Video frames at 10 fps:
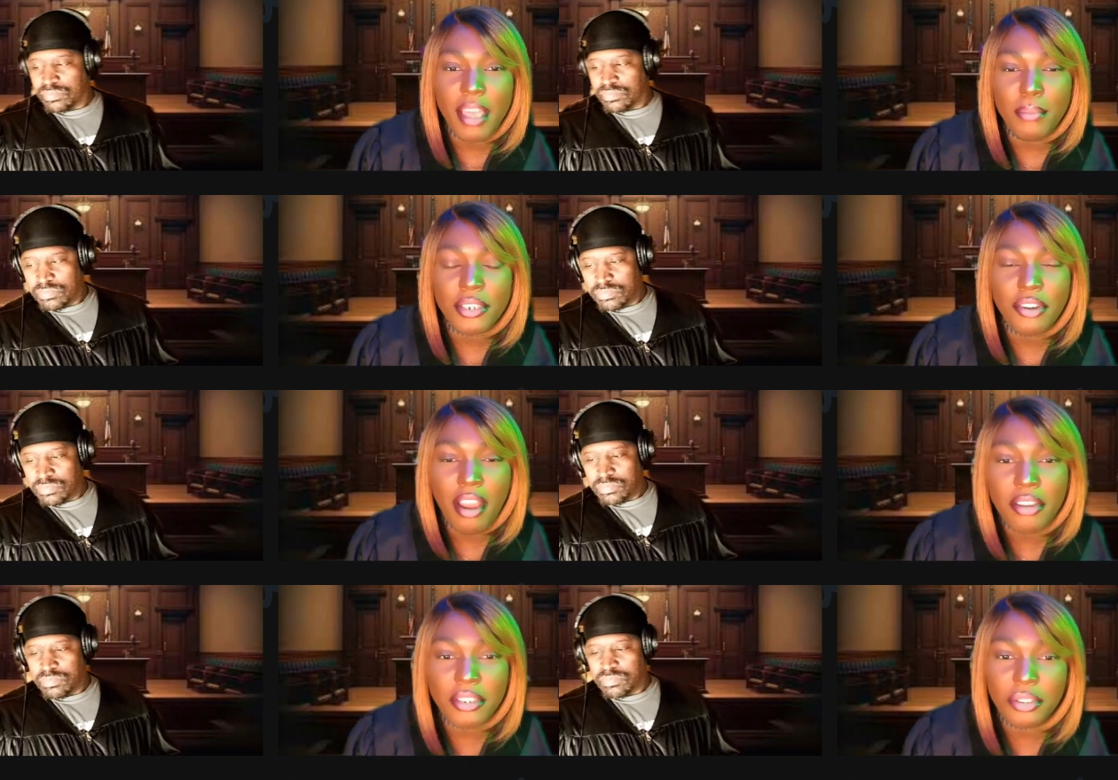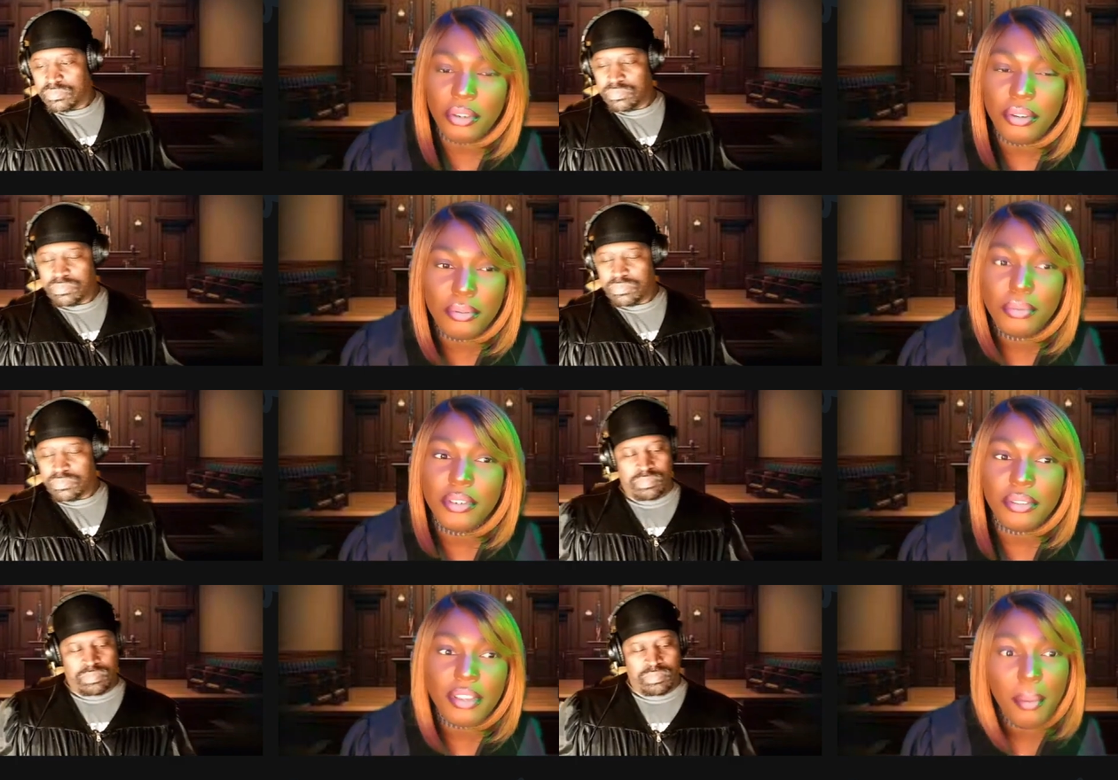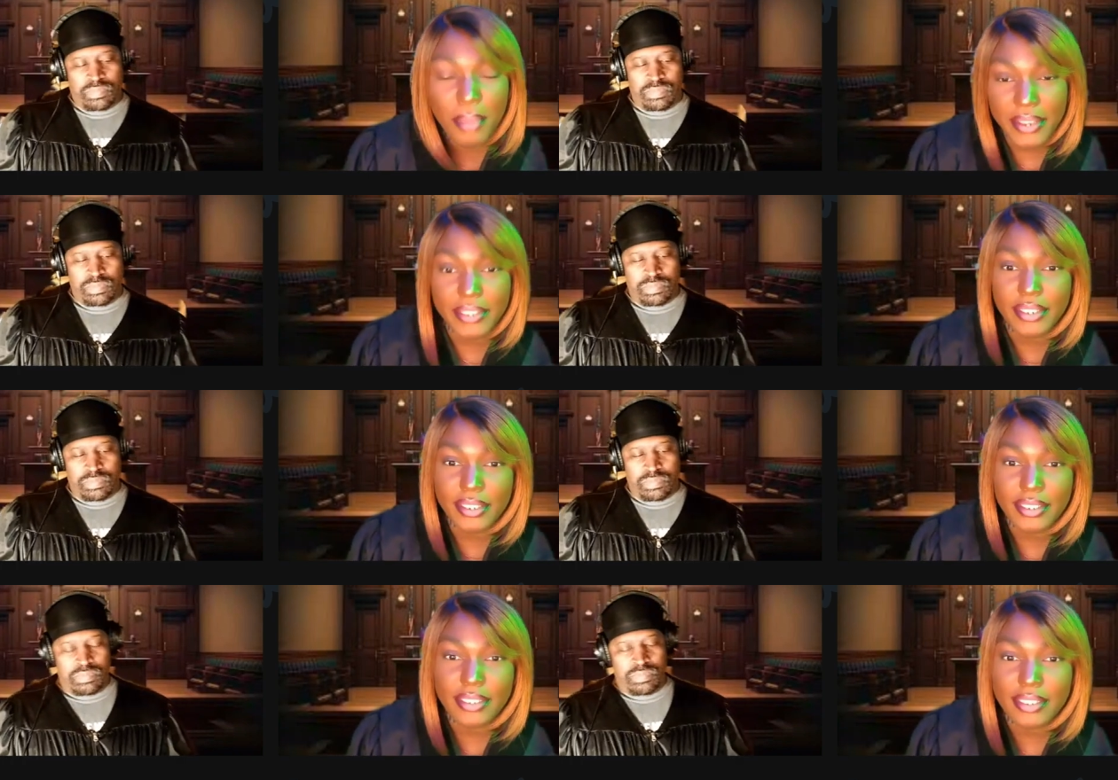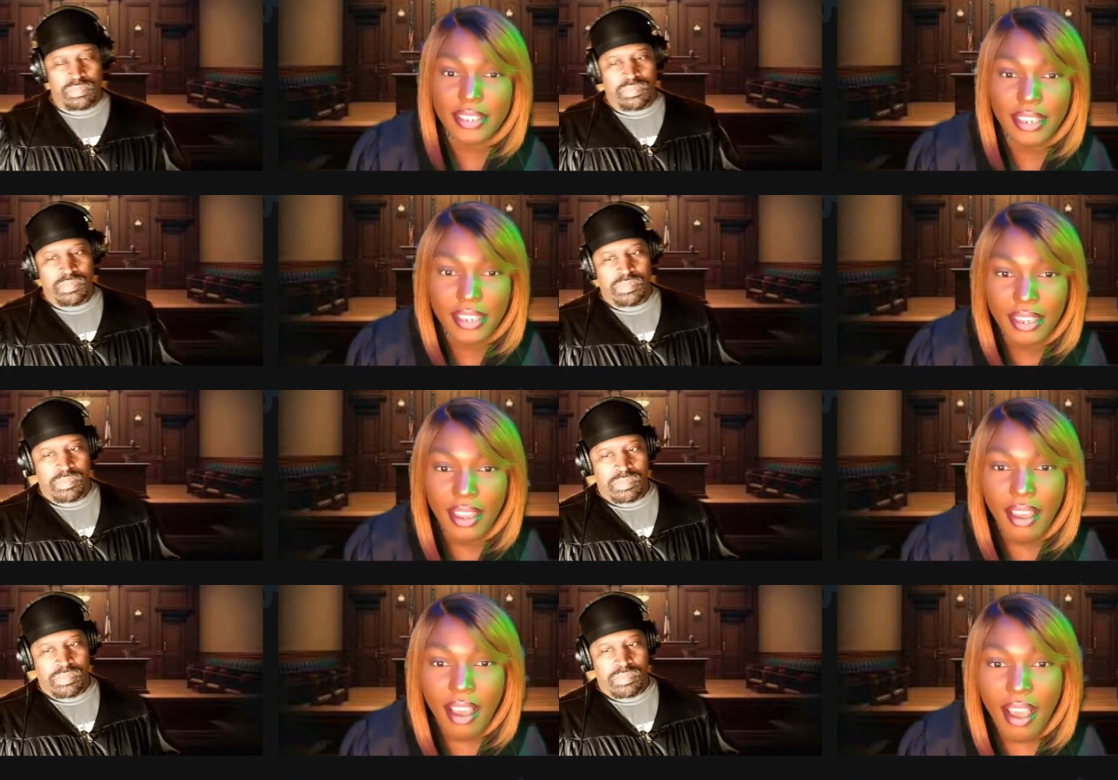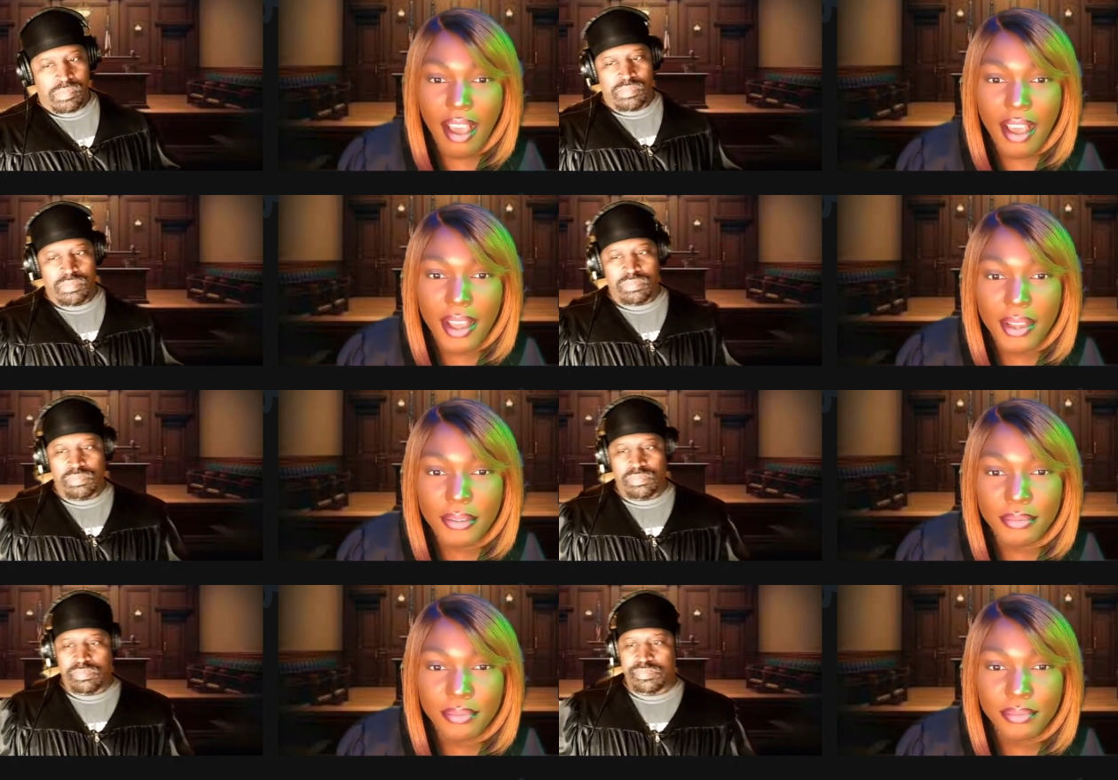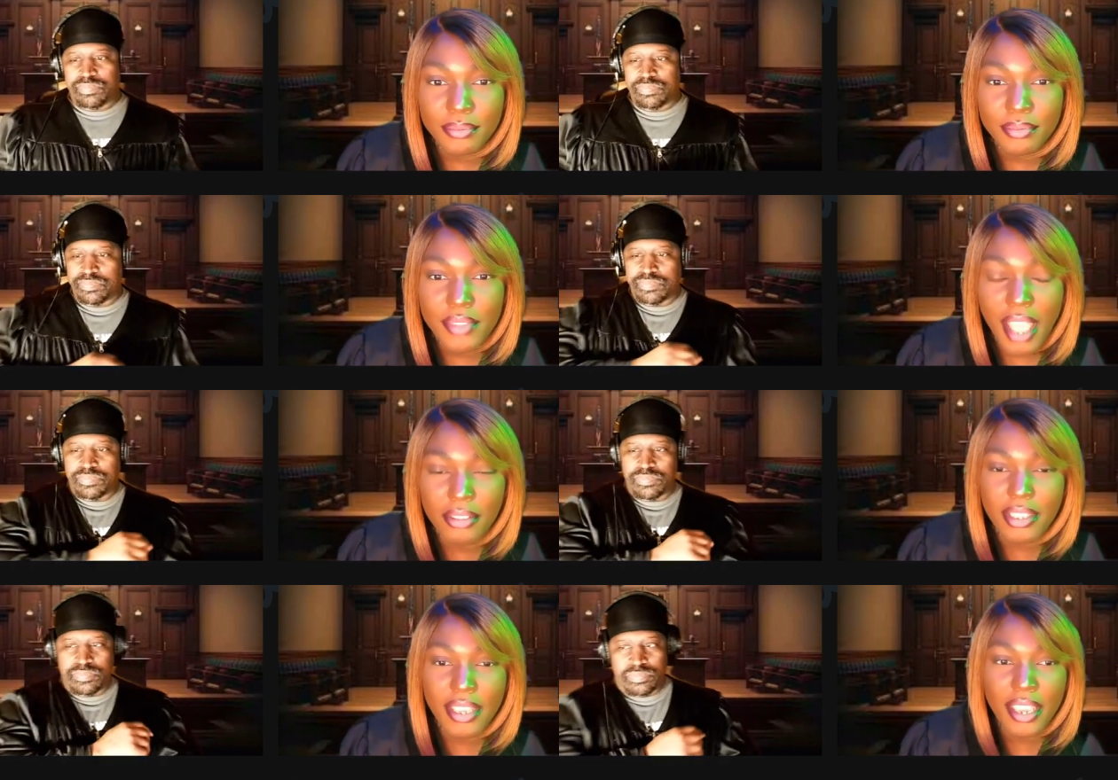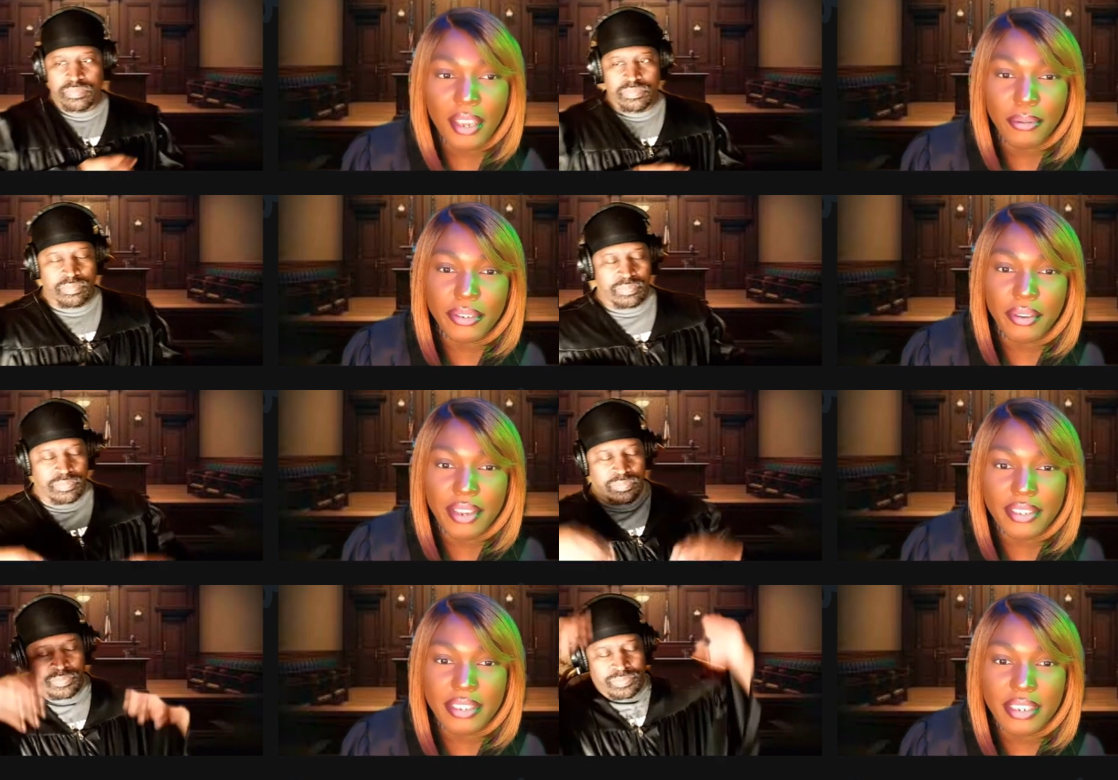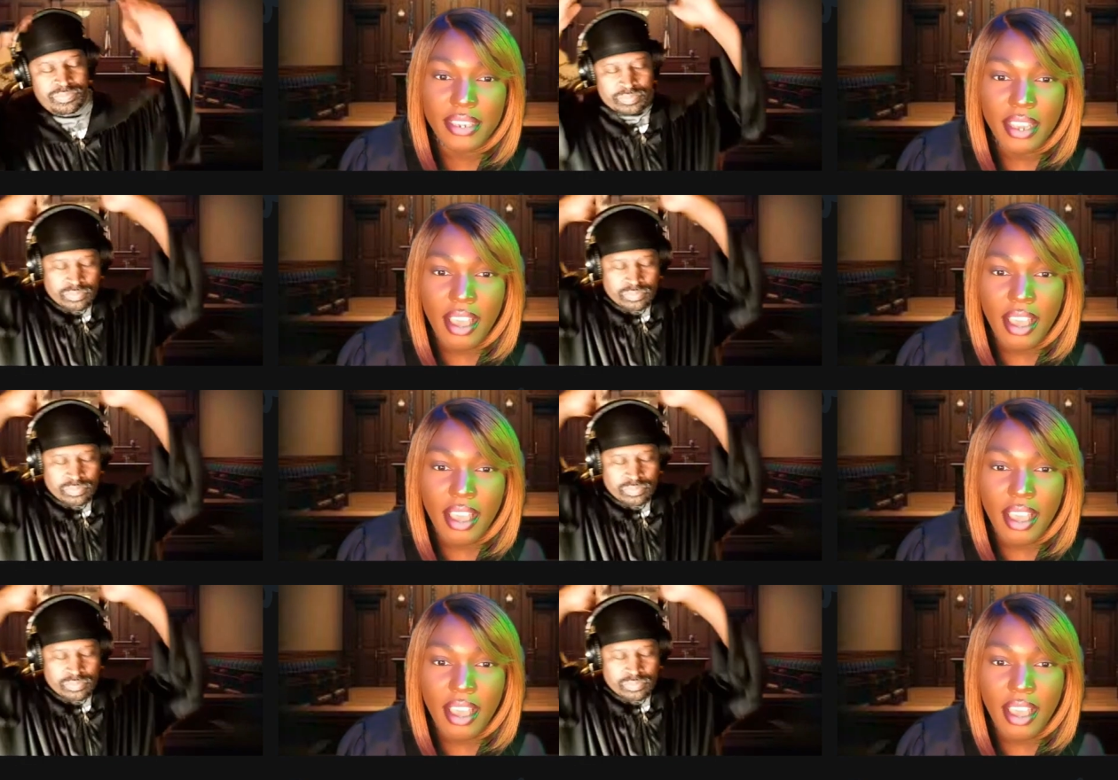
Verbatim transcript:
Speaker 1: that much crowd control was amazing to see. Out the gate, it was crazy.